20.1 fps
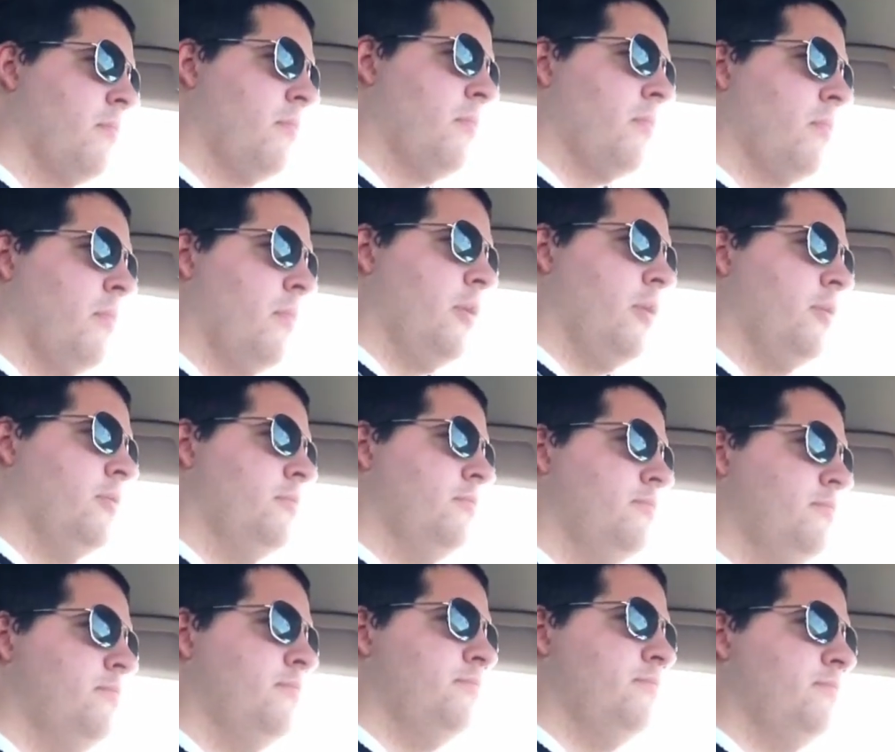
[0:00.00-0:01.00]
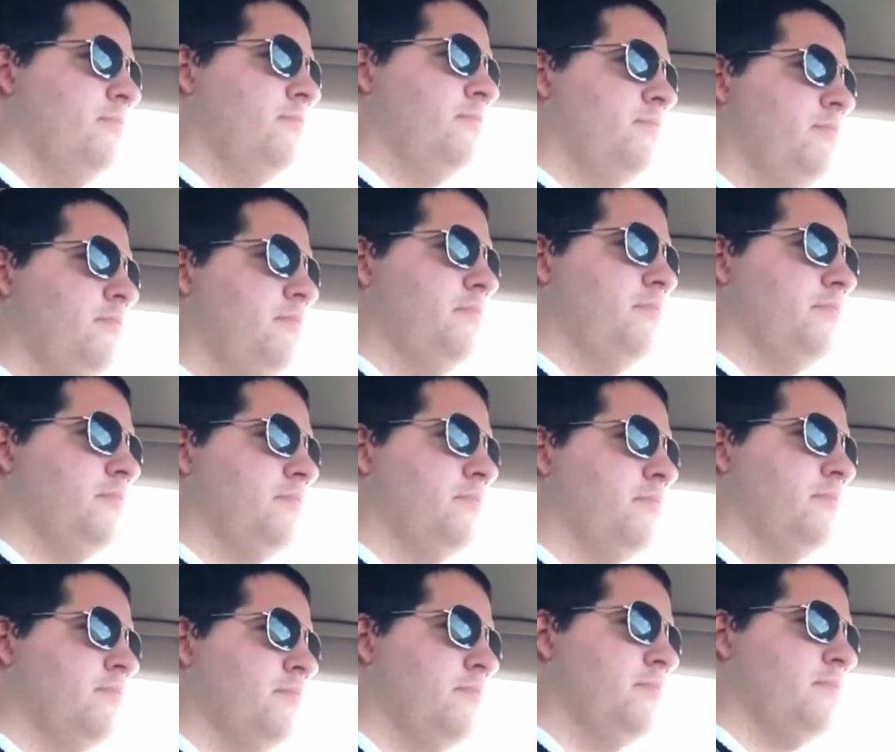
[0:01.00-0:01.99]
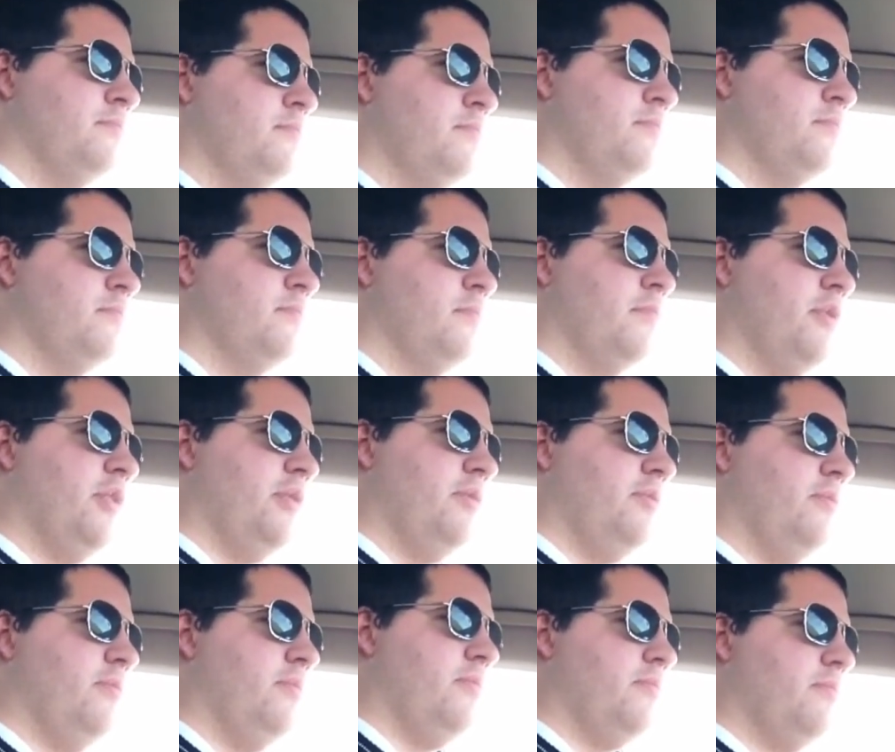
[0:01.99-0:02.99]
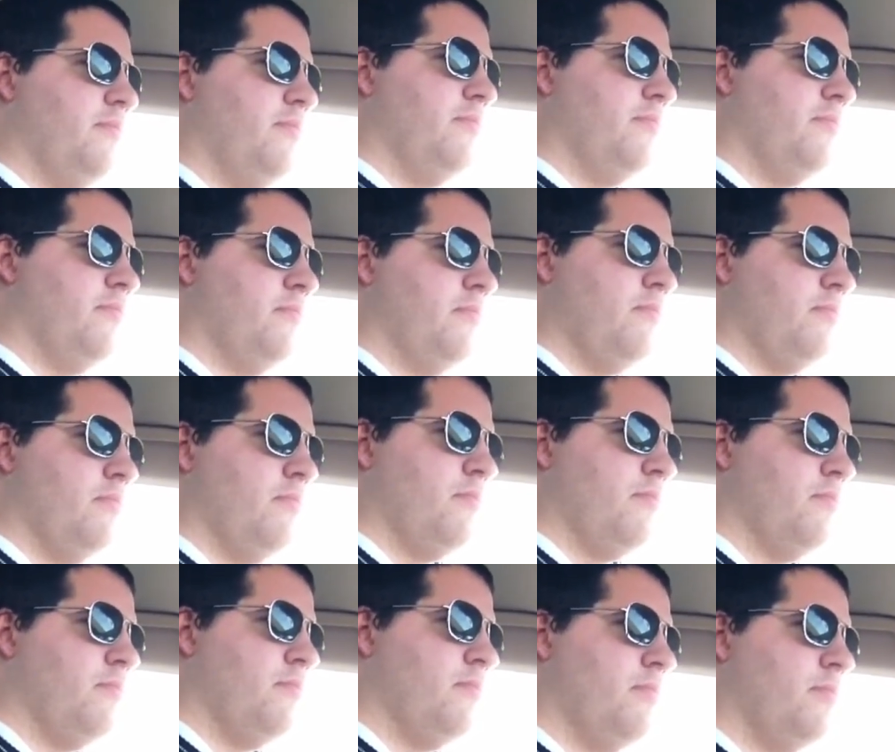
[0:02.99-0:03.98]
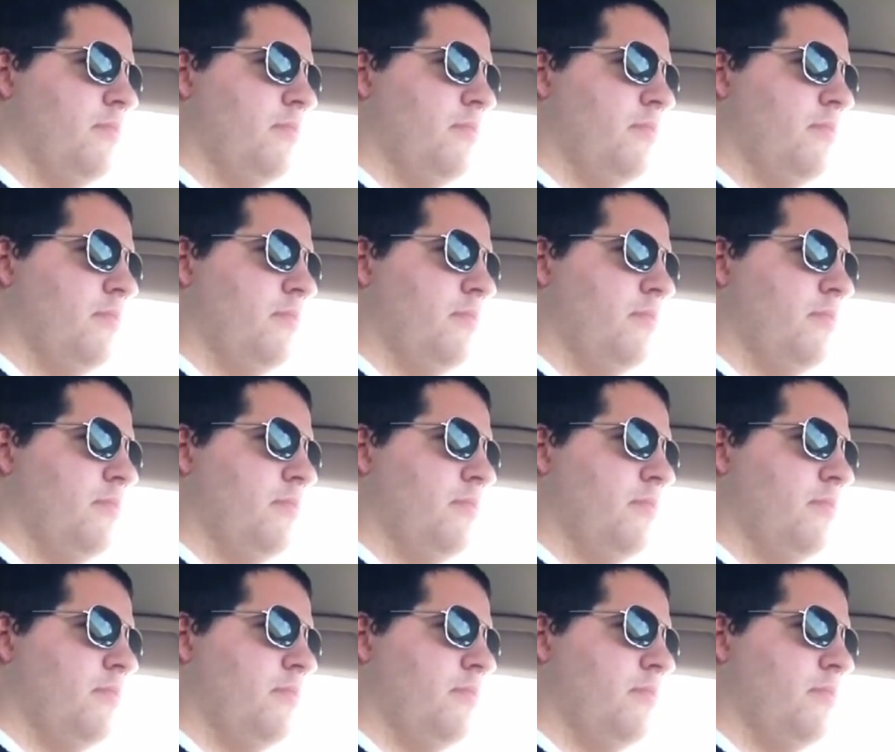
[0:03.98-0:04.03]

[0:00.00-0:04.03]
costs 2 colorless more to cast. It's like Frost type for all you guys.